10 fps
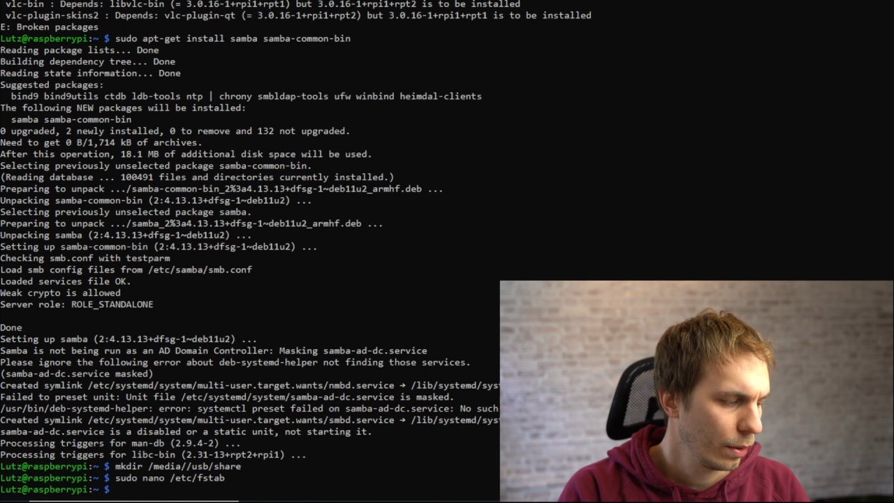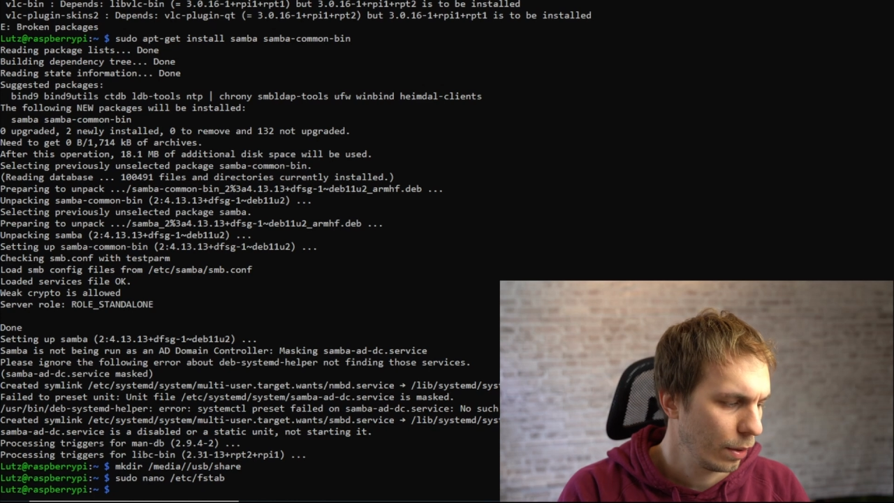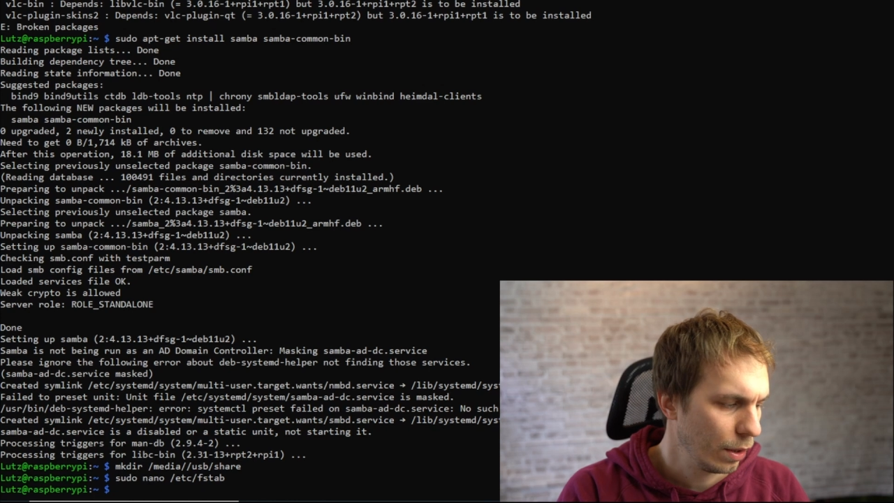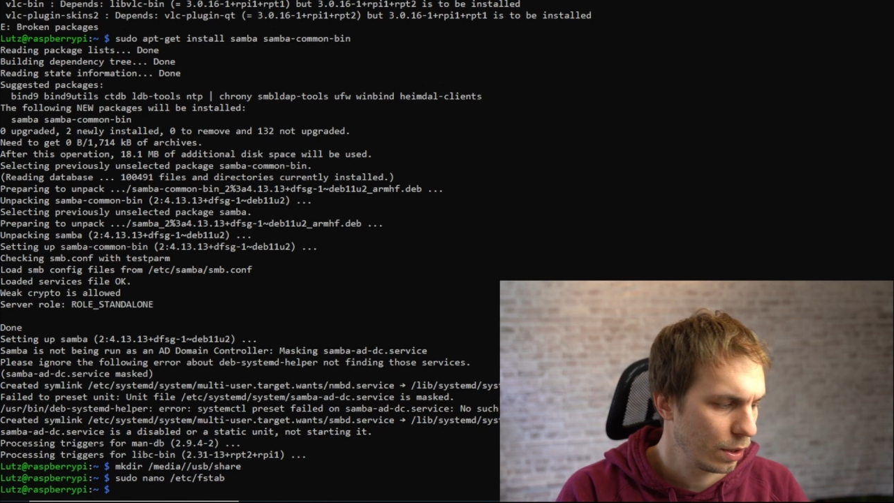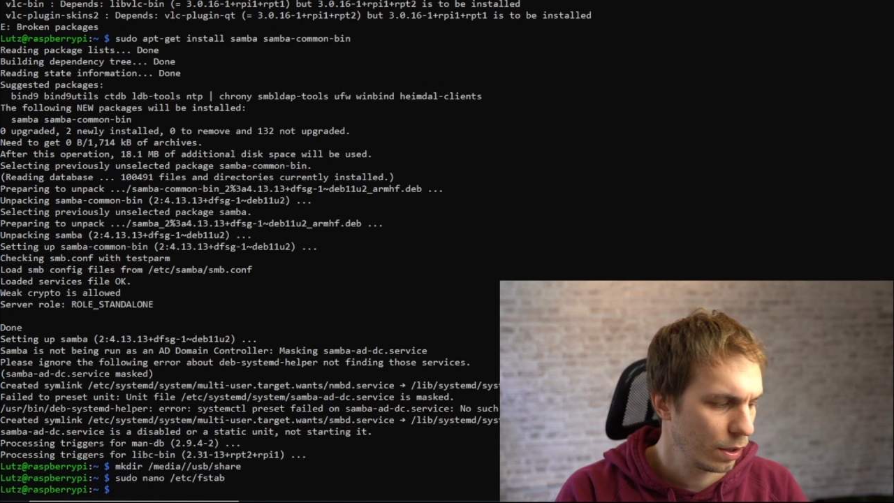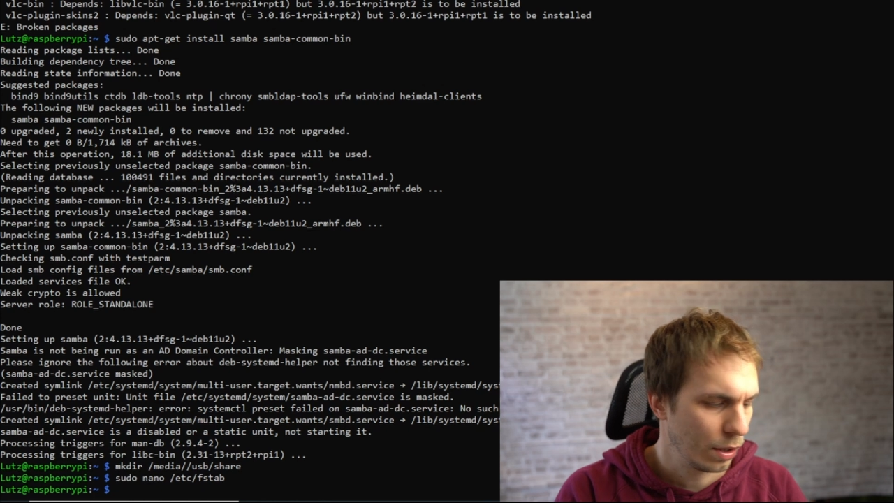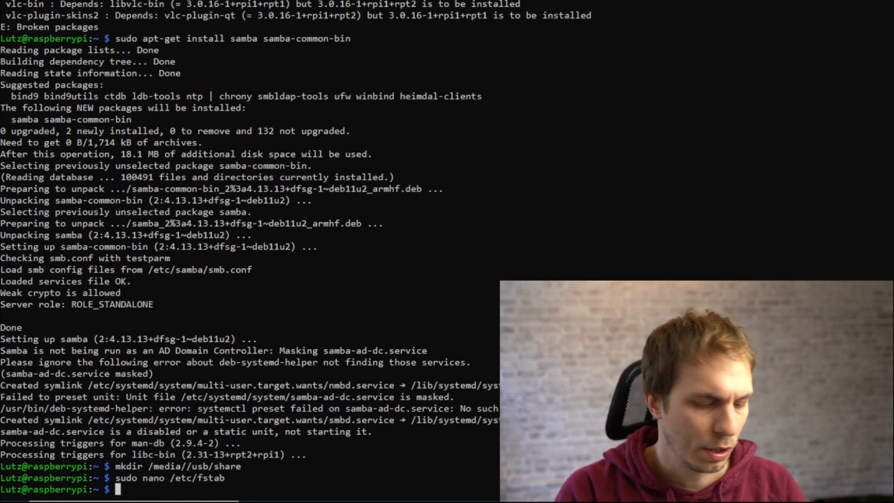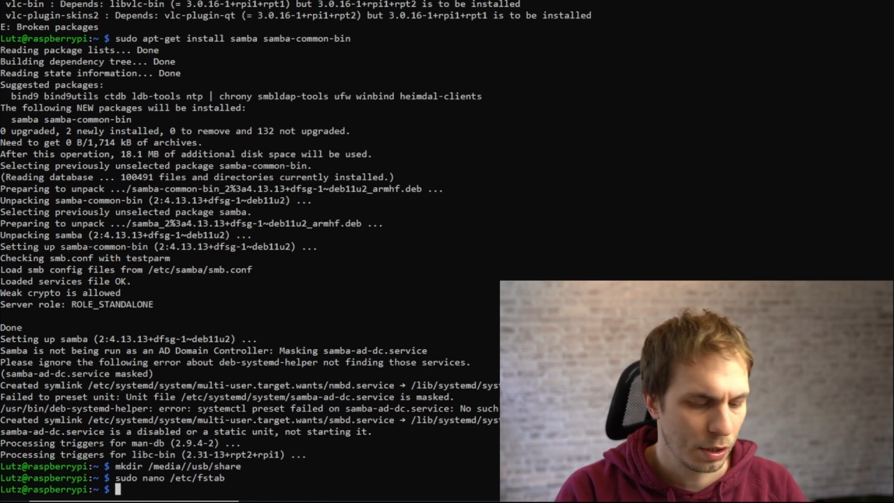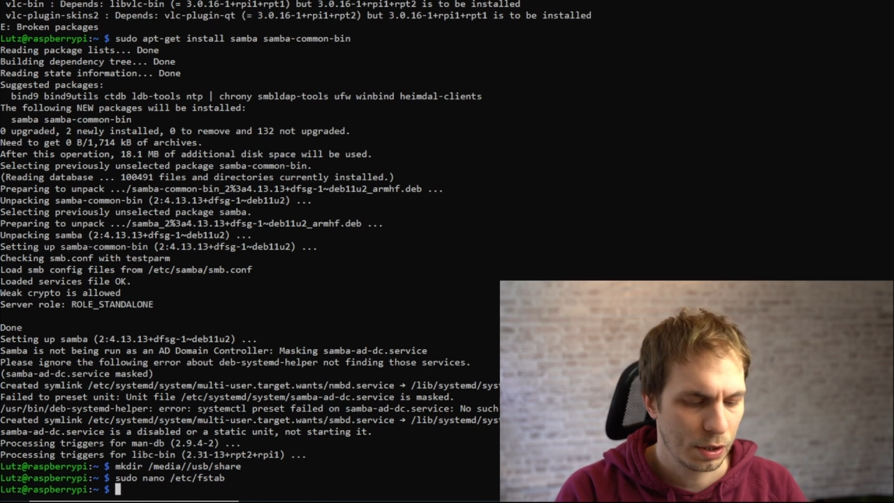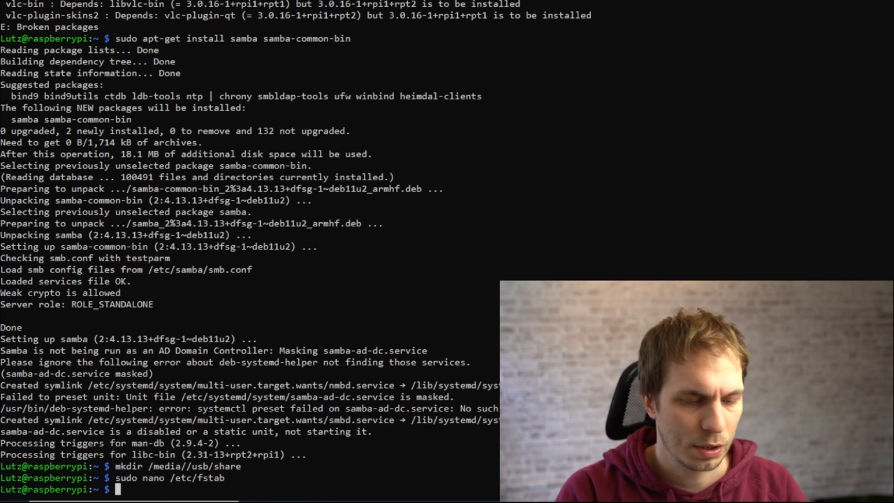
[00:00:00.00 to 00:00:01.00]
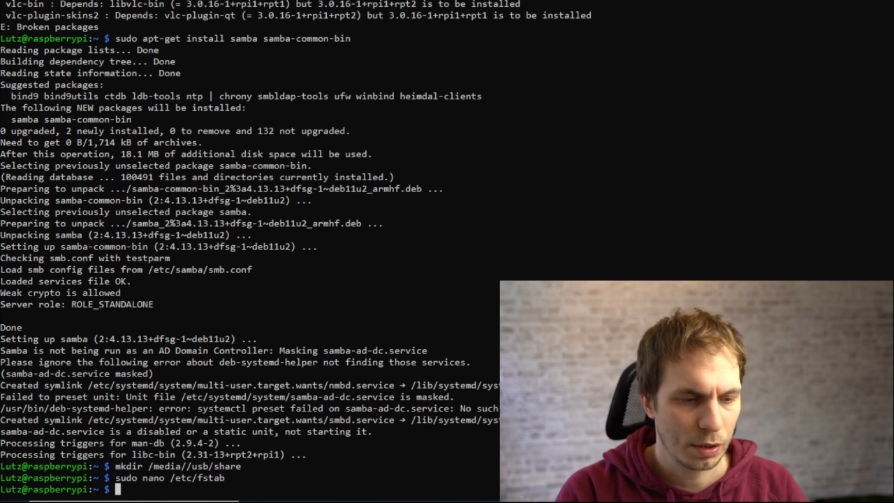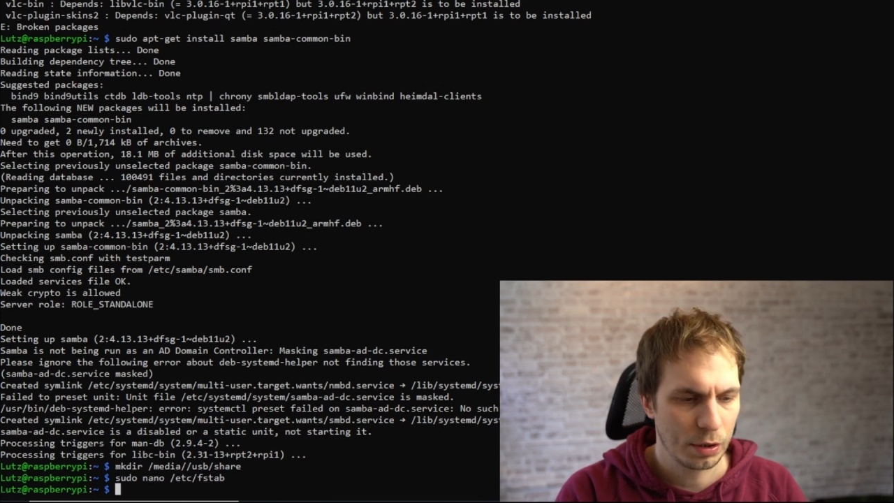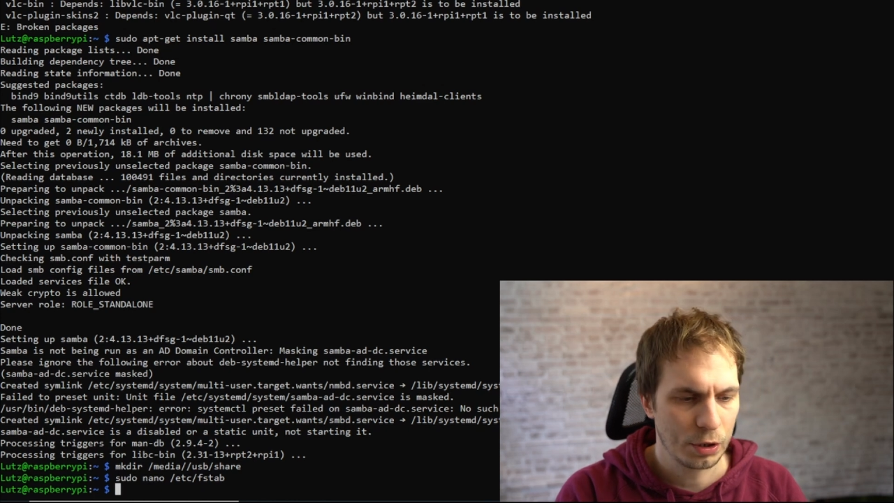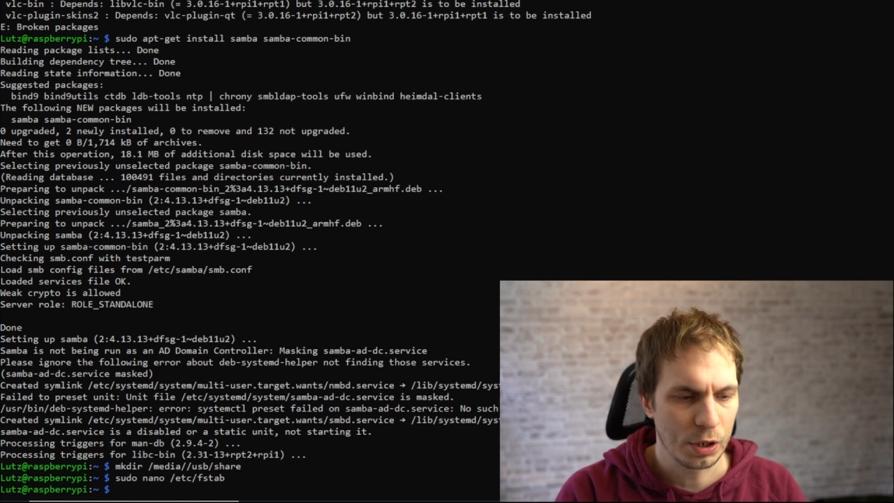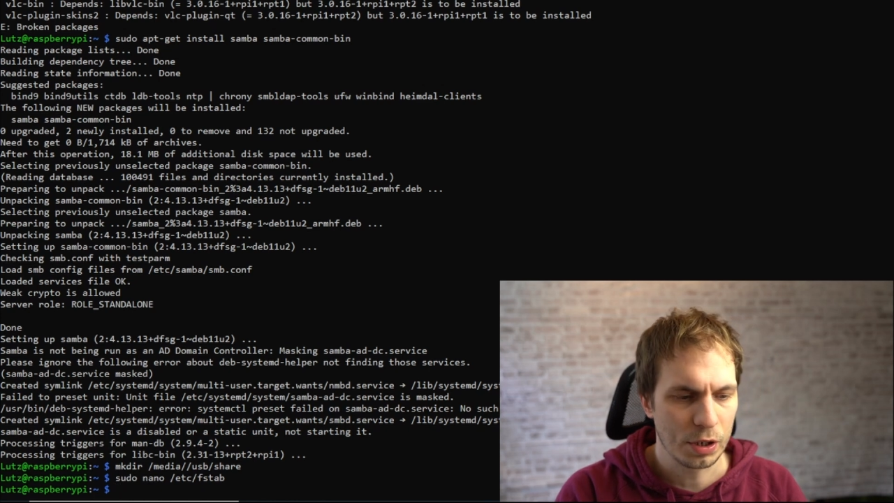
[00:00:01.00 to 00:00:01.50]
This is
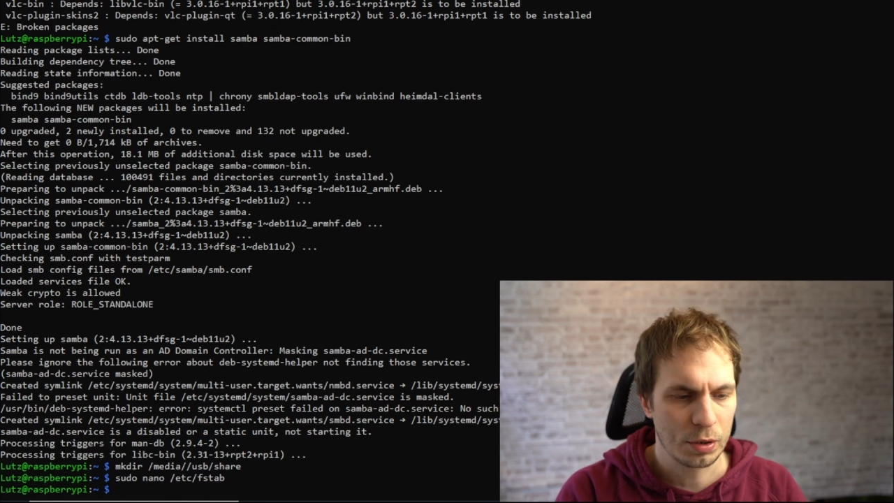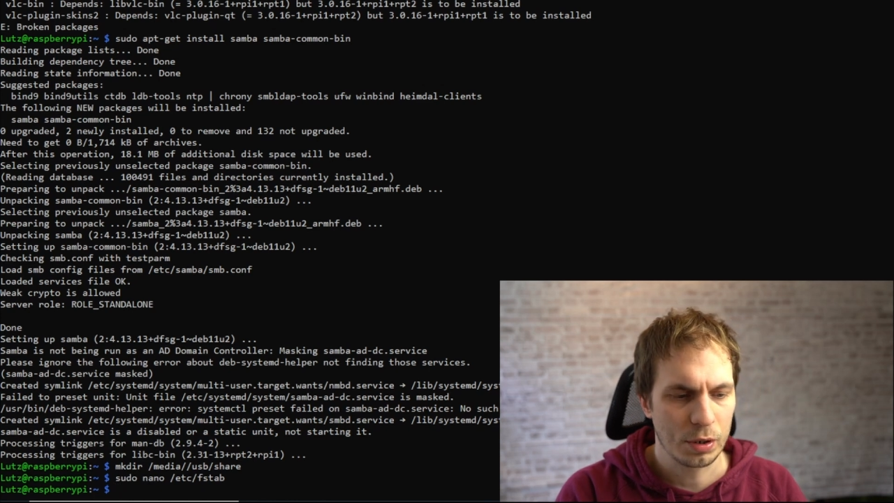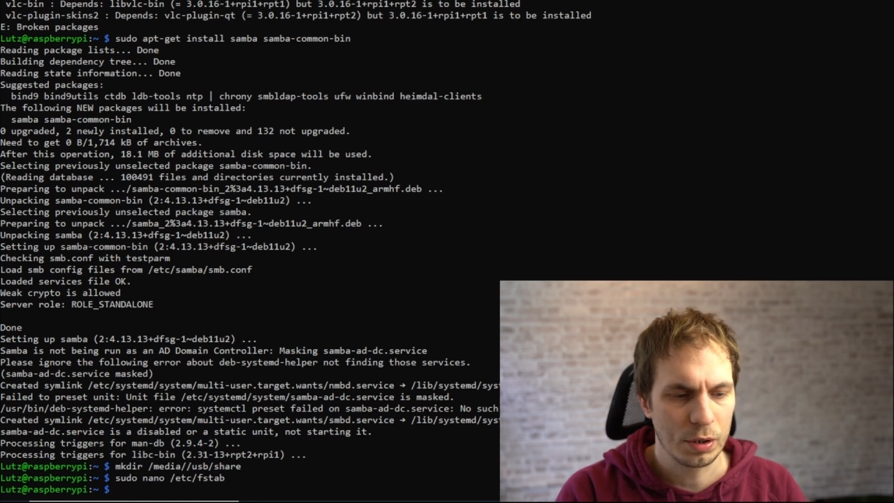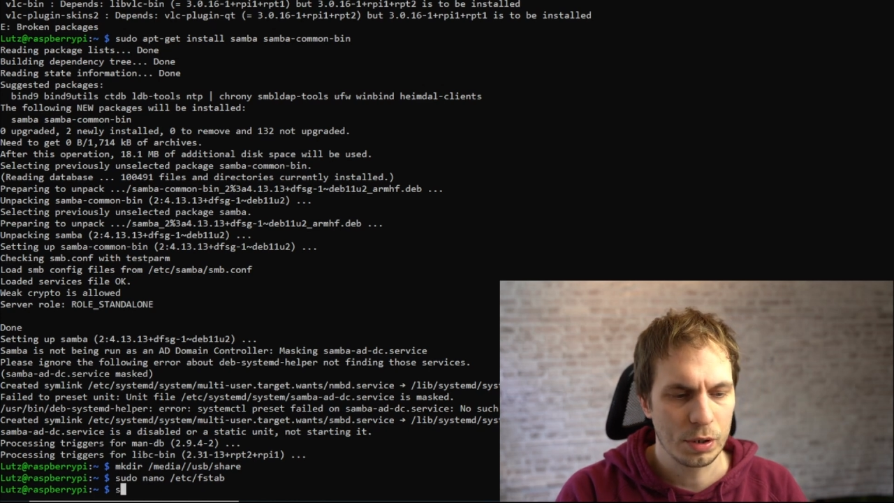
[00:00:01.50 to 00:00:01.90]
just